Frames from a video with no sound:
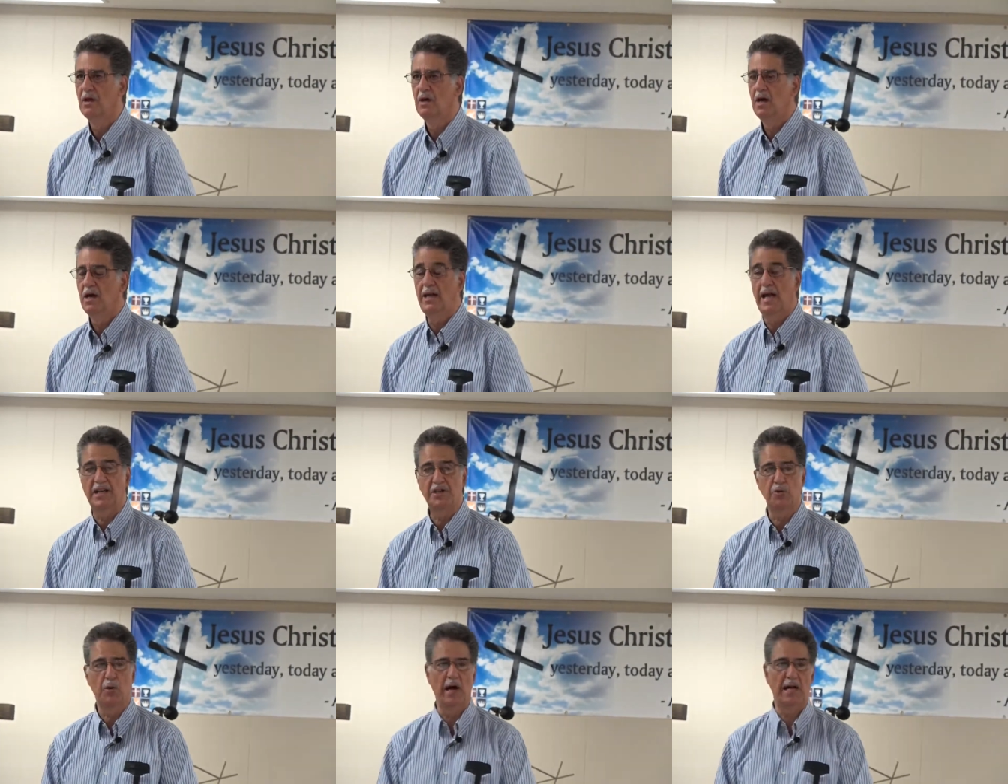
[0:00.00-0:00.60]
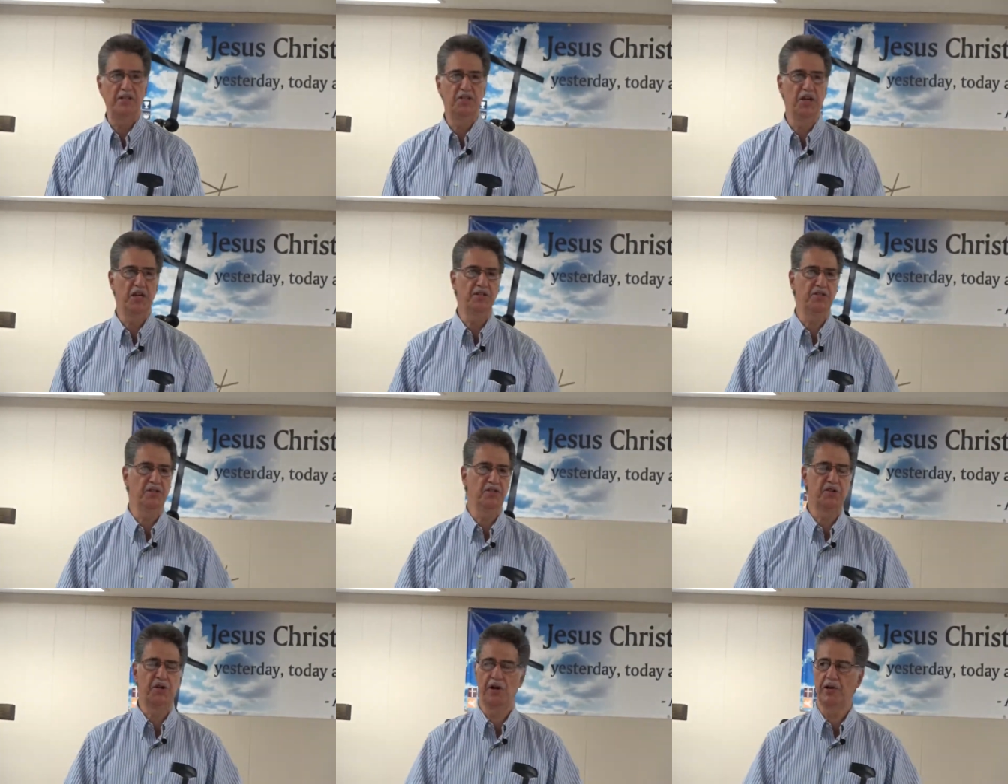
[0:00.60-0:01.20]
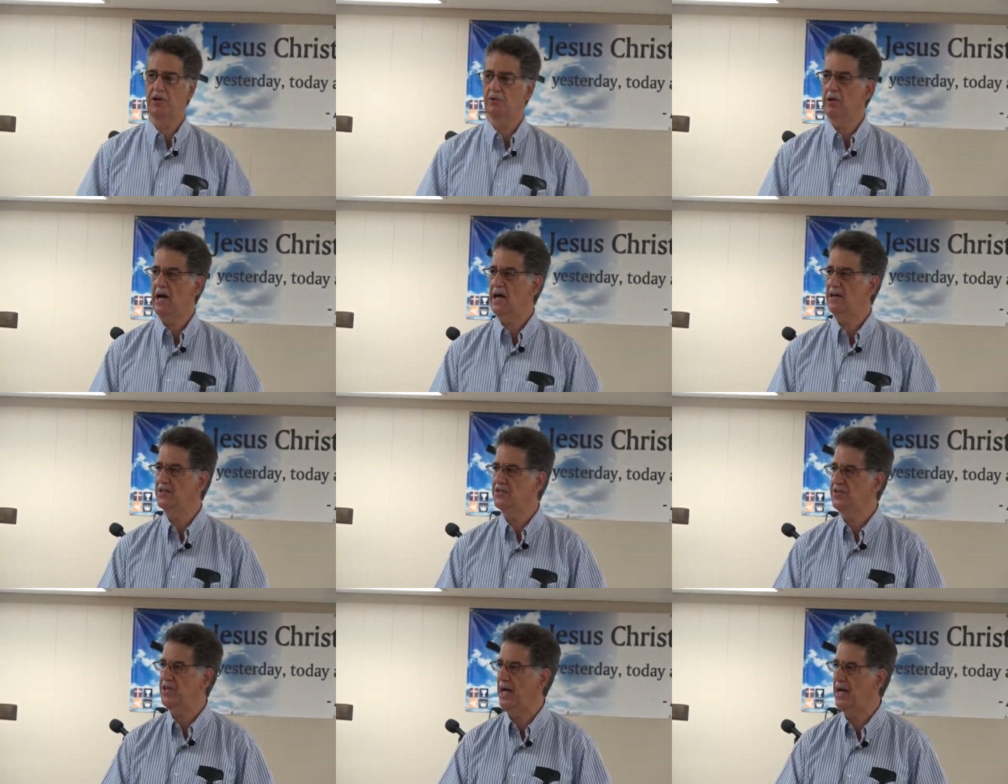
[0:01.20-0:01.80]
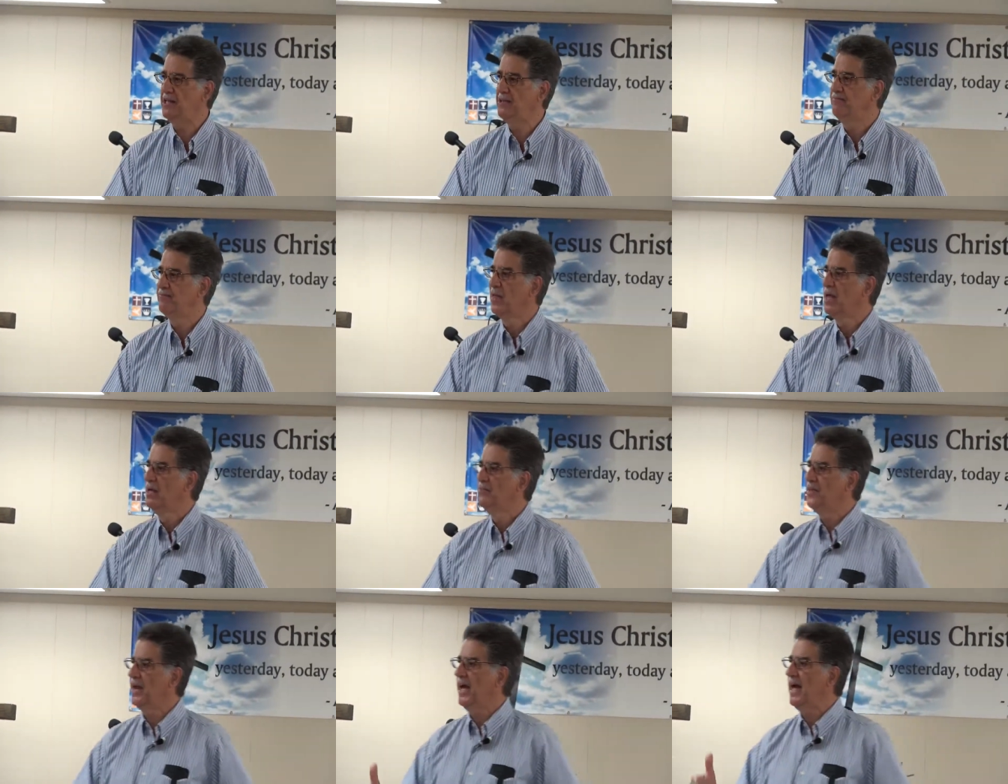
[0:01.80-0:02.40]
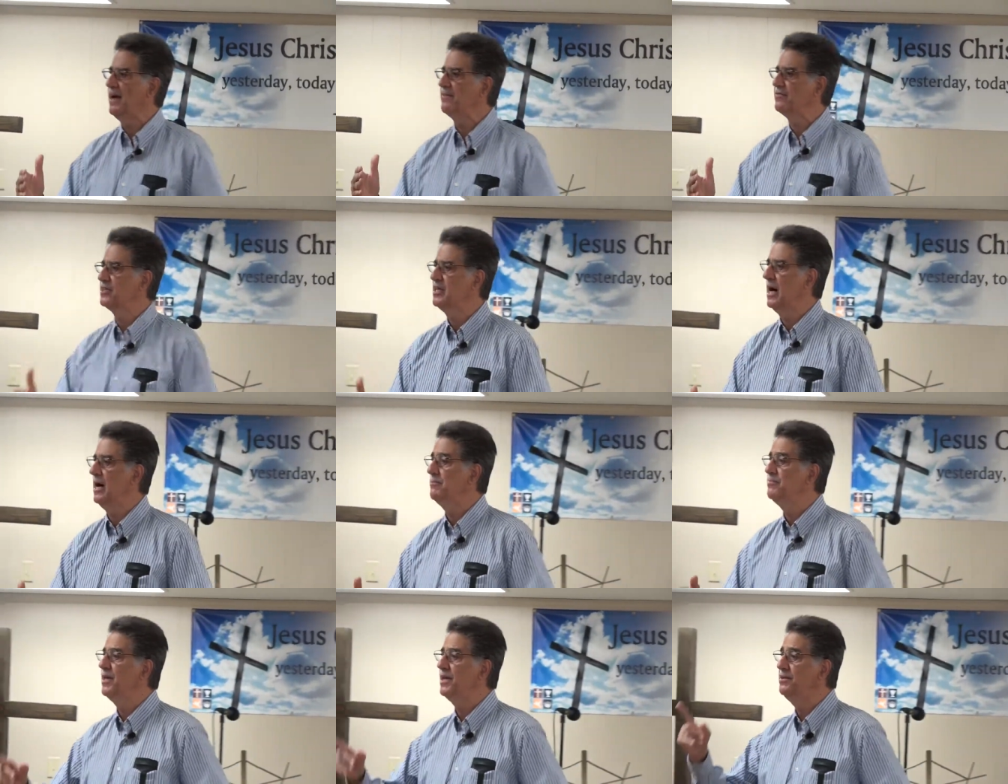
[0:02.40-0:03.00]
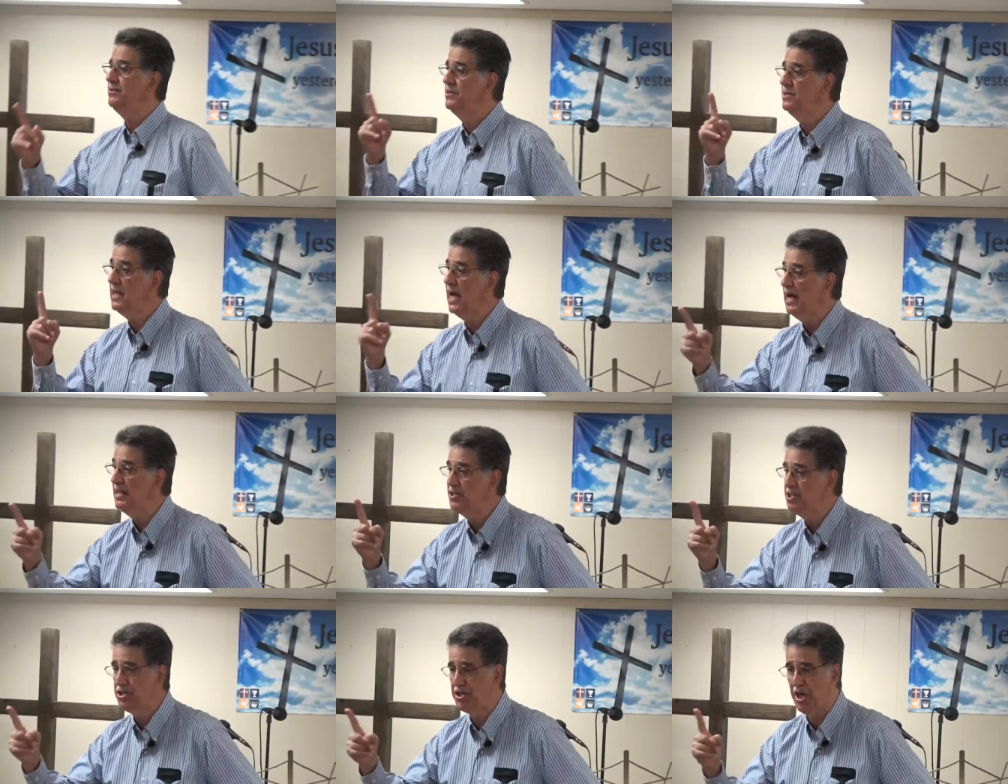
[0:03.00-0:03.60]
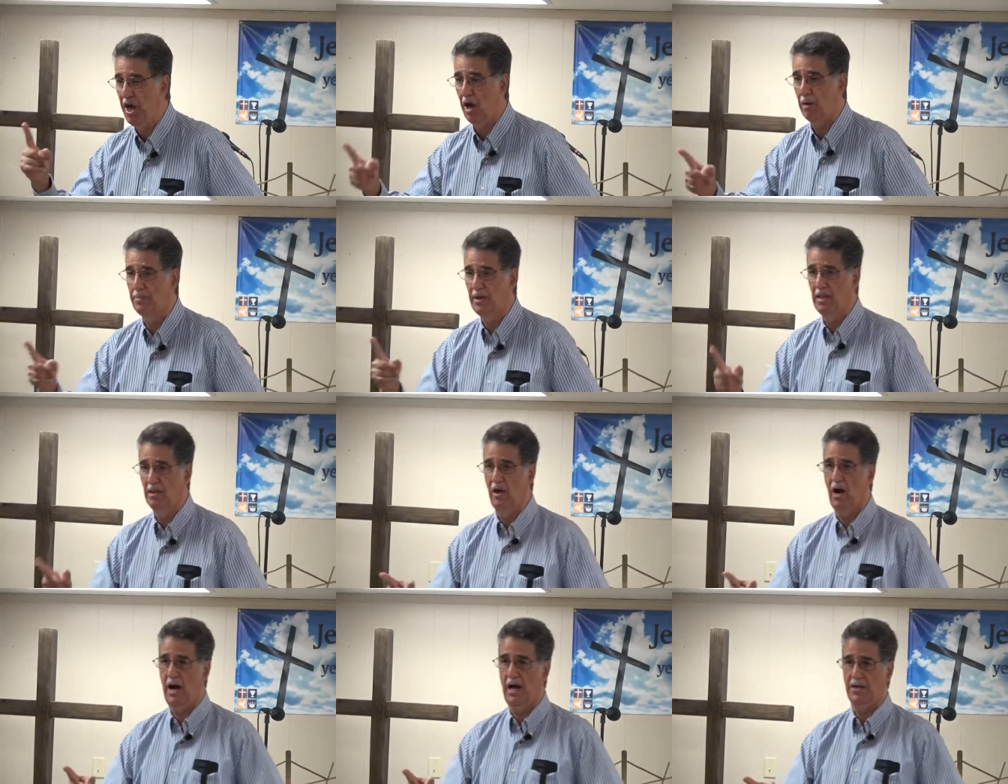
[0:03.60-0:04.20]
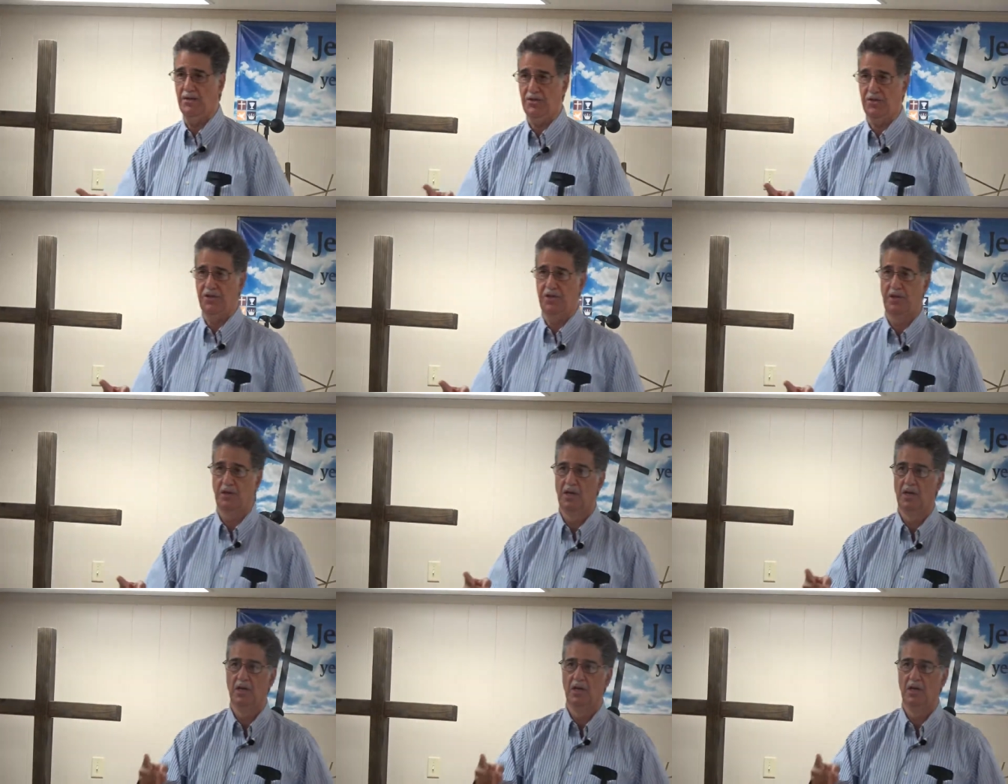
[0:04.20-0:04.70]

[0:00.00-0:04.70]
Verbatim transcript: And that's why Jesus turned around and said, that I have come that none shall be lost.